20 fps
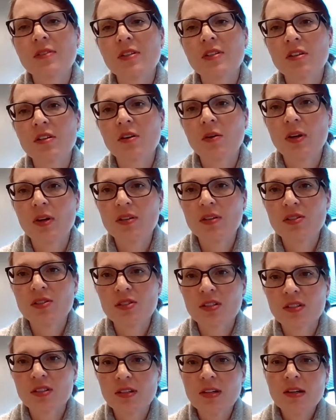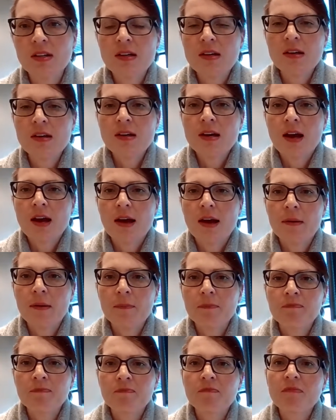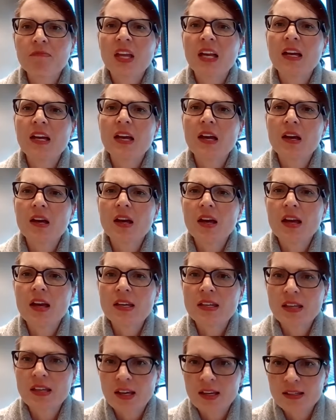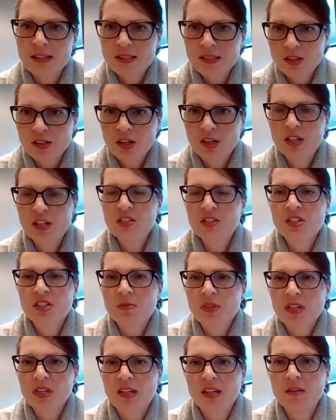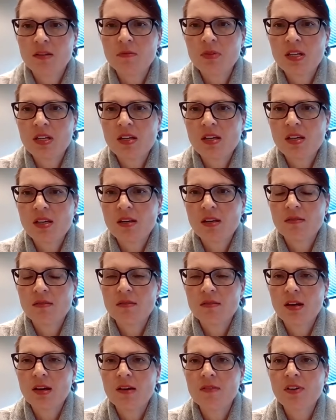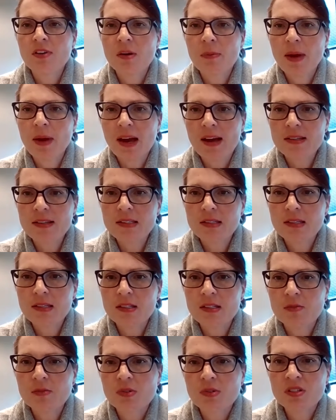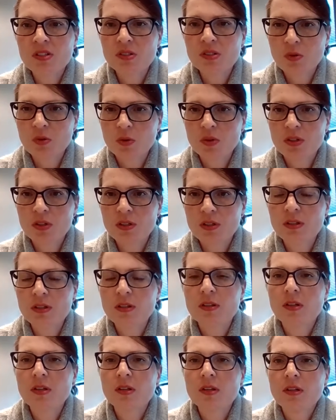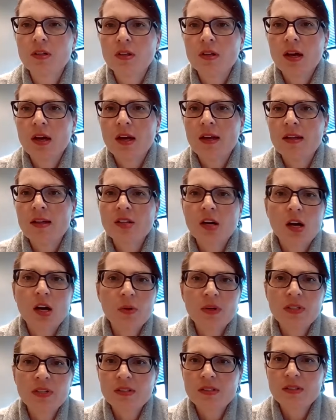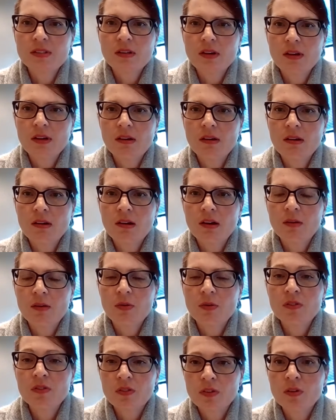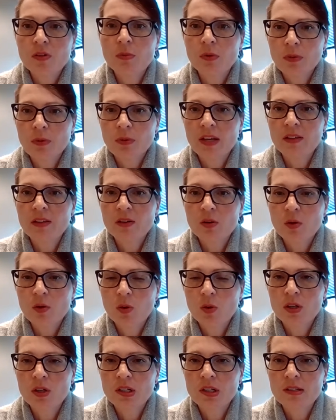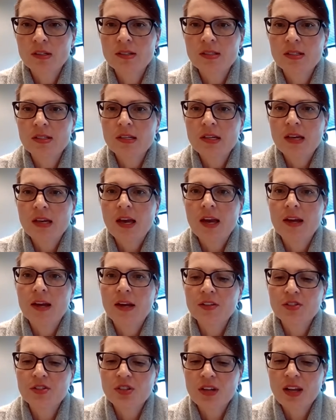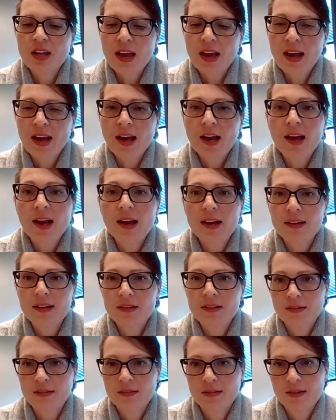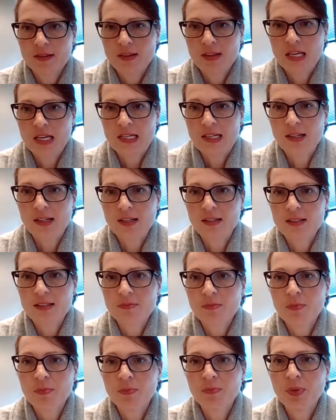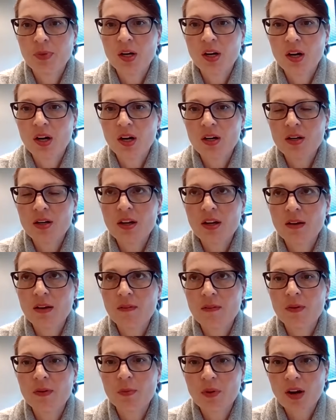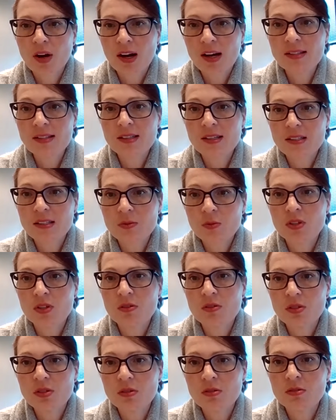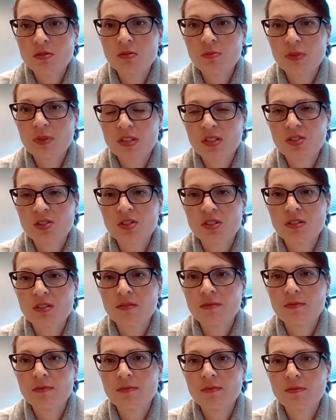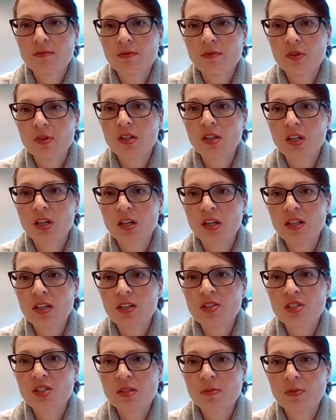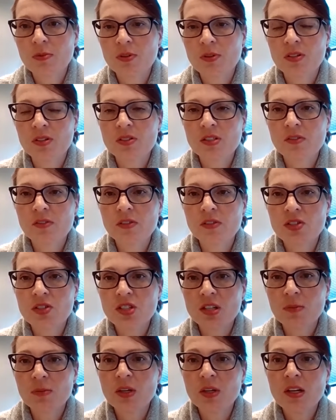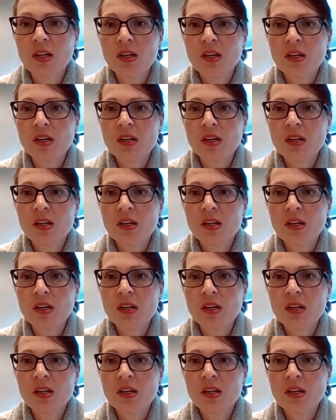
a very good question um, yes, a guardianship can be if capacity is restored. It's always uh, reviewable by the court. And I should add that part of the process when you do petition for a guardianship or conservatorship,